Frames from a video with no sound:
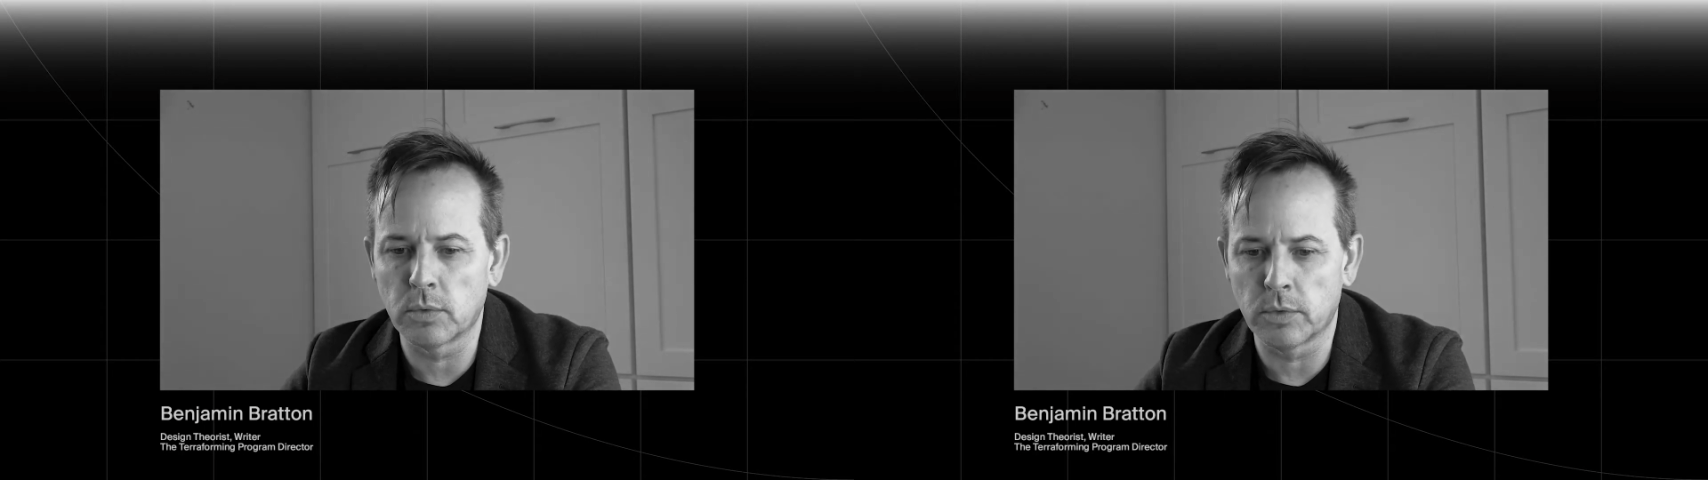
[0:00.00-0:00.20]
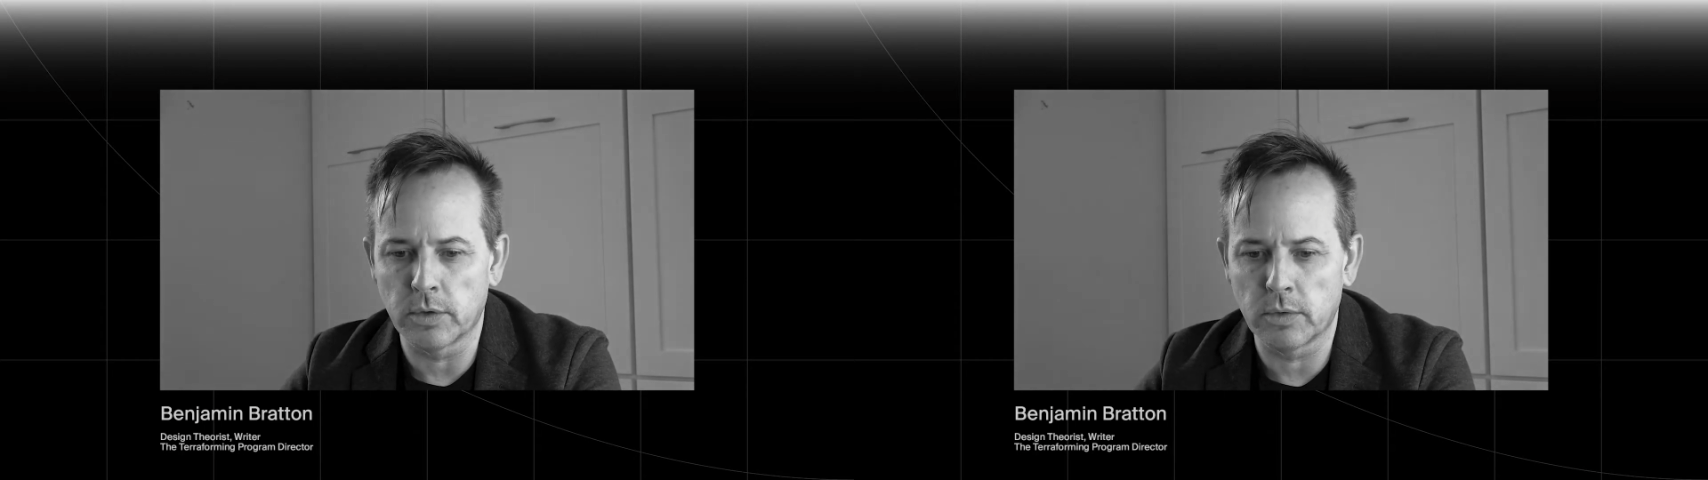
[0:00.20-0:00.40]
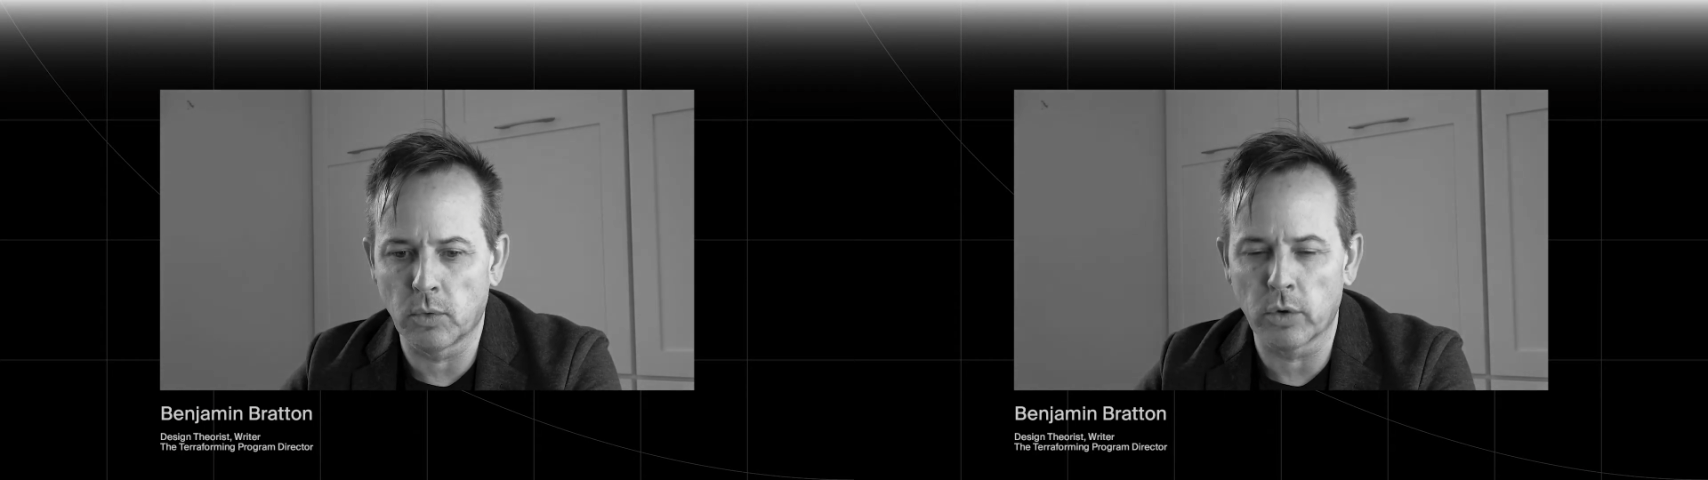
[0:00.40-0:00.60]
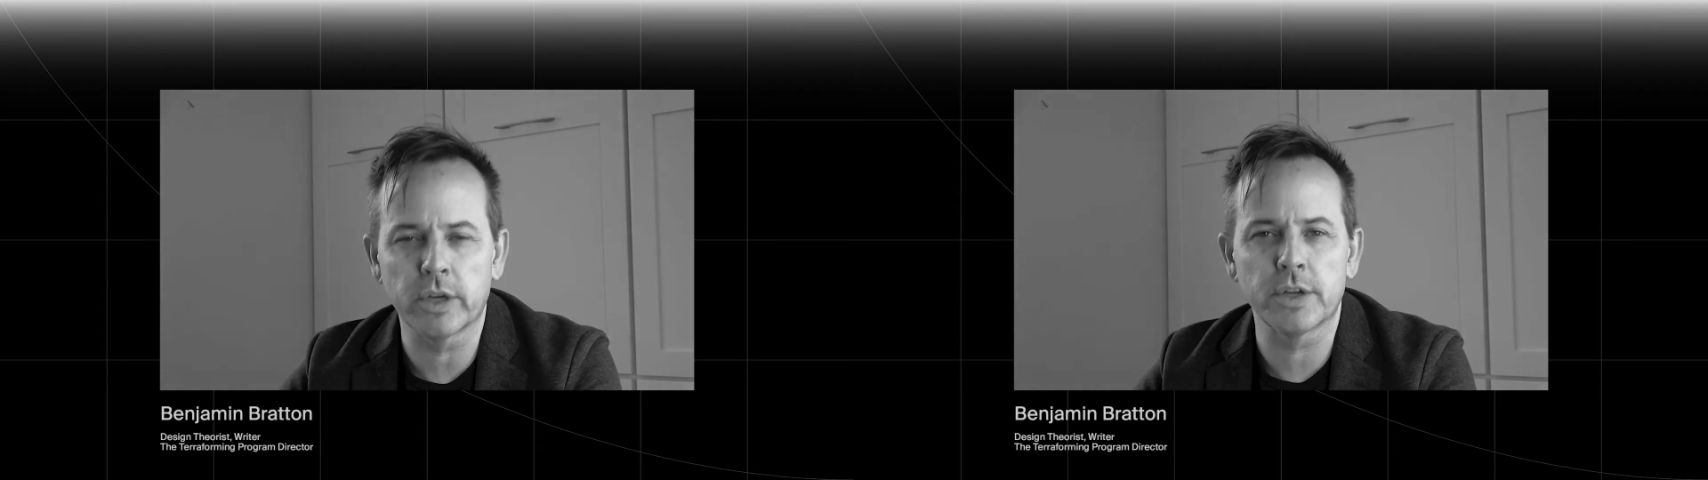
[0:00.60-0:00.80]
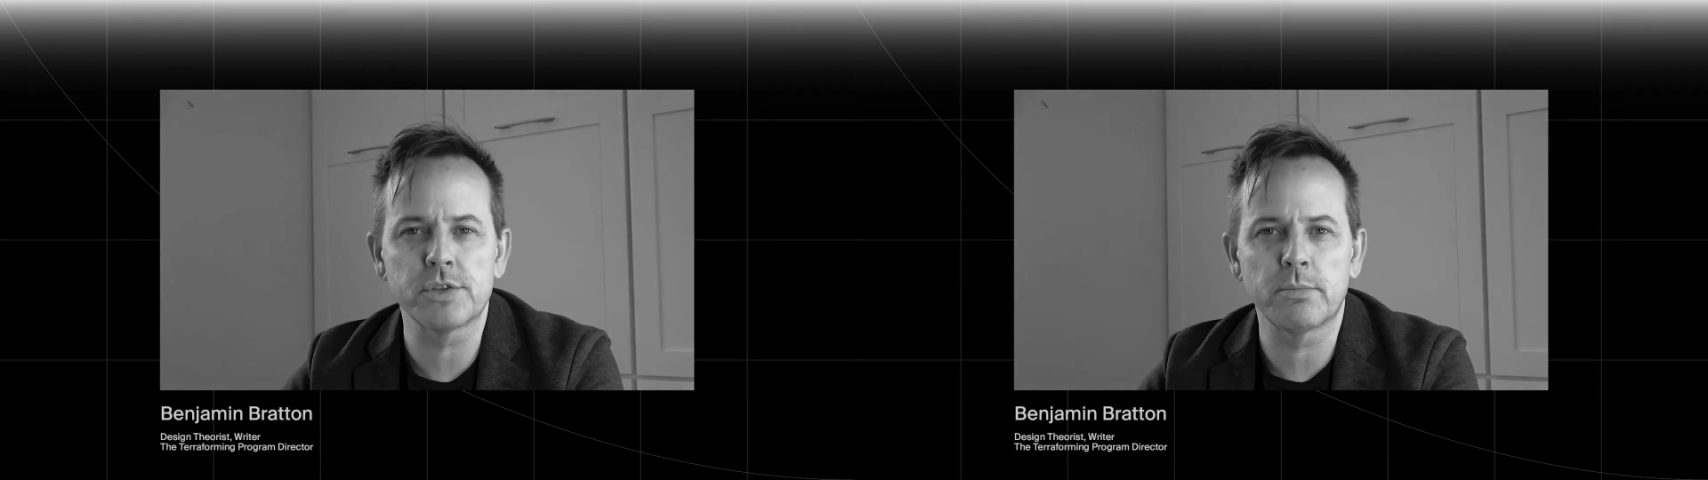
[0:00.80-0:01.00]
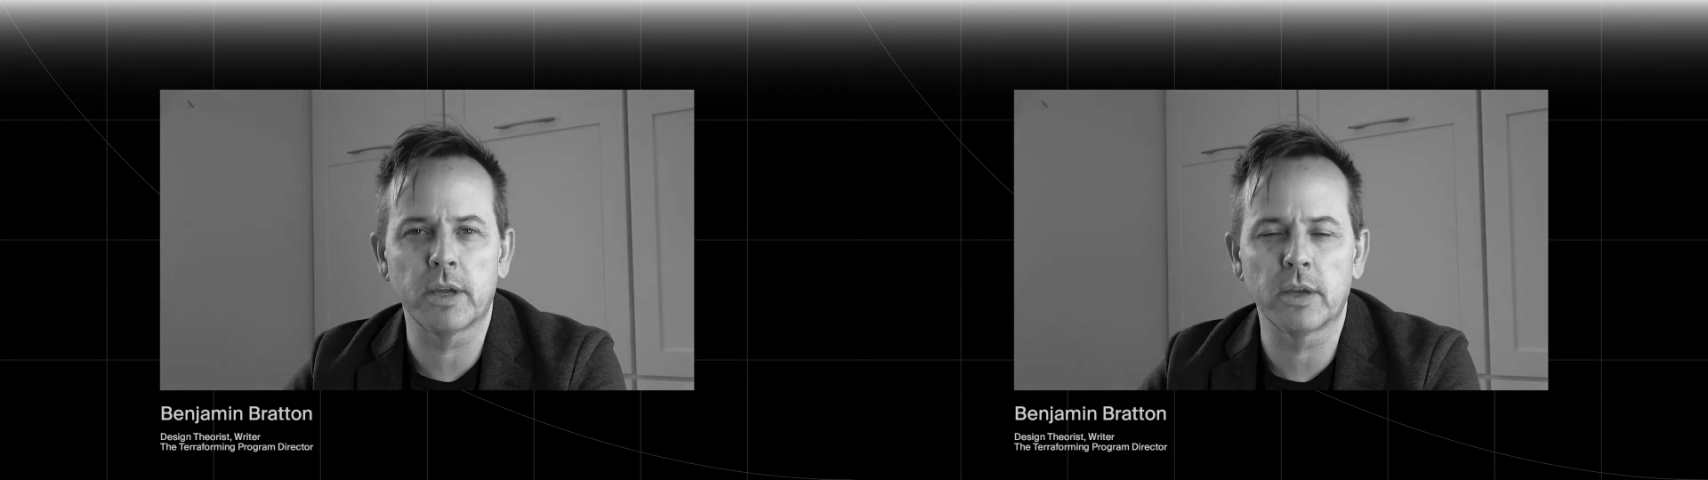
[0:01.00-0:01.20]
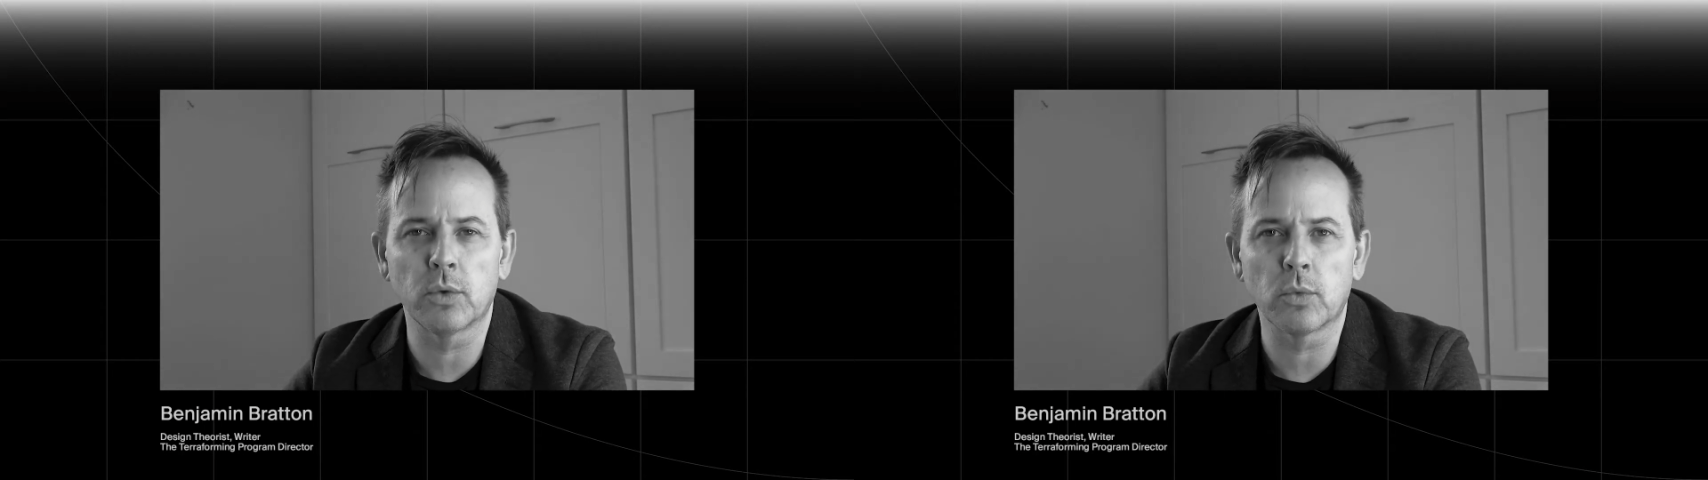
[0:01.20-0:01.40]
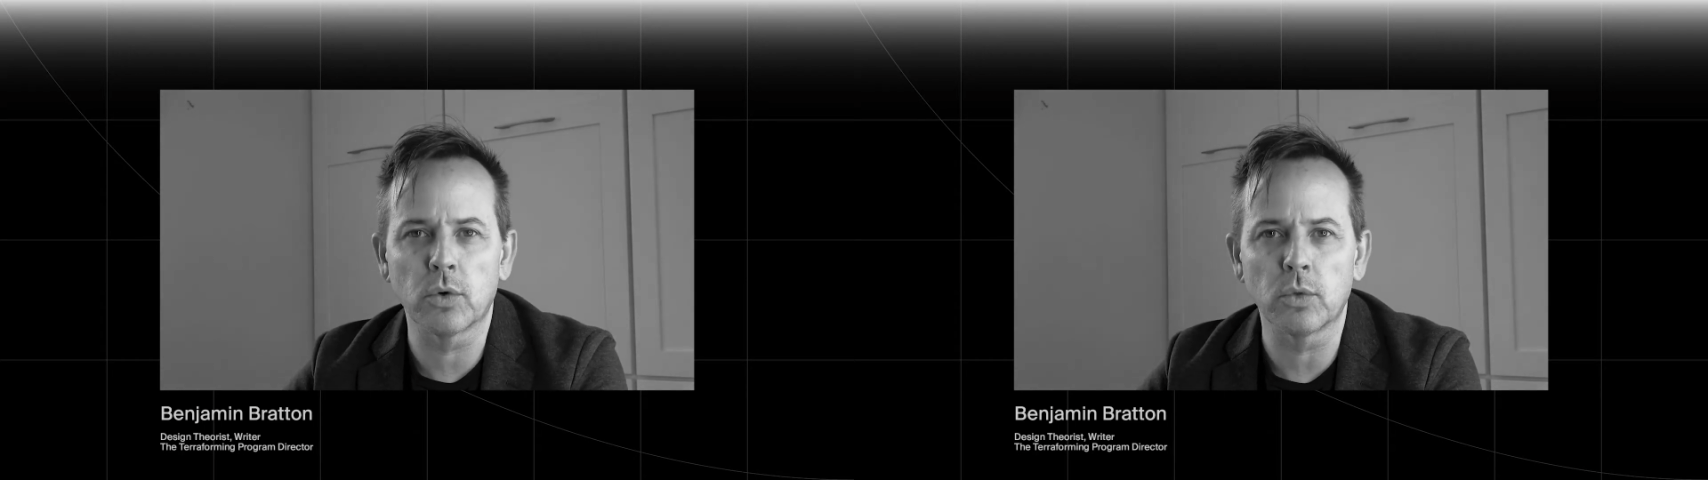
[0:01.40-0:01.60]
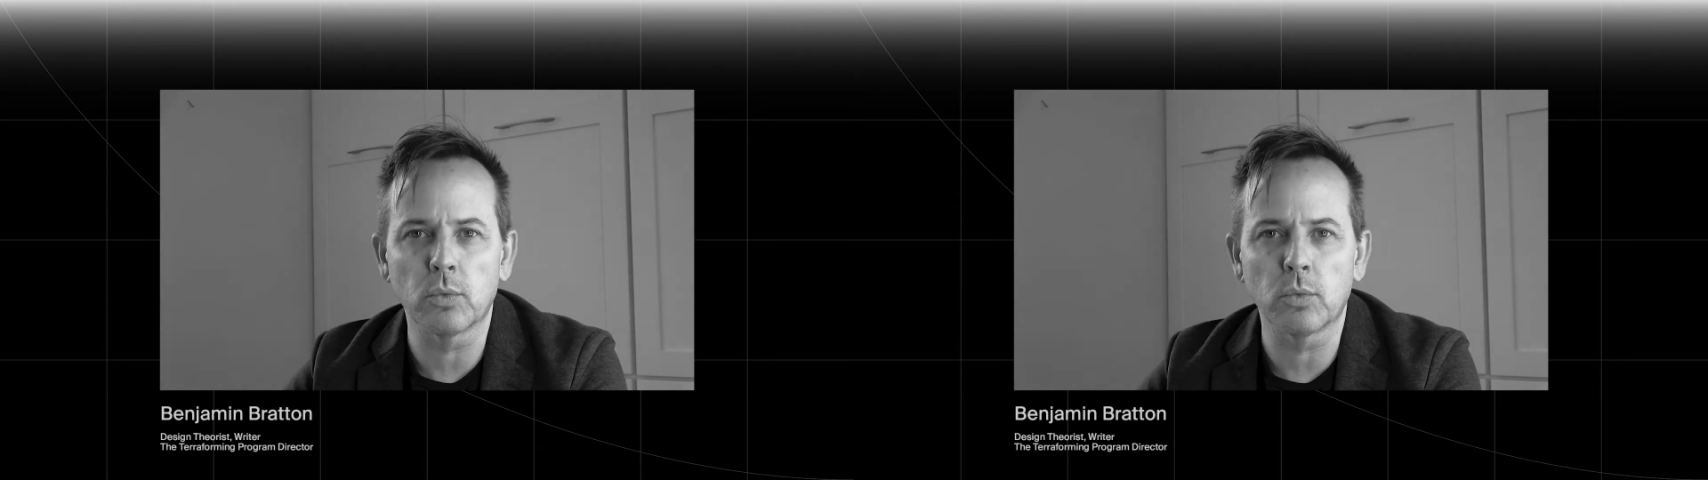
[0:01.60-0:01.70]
the organism making the world,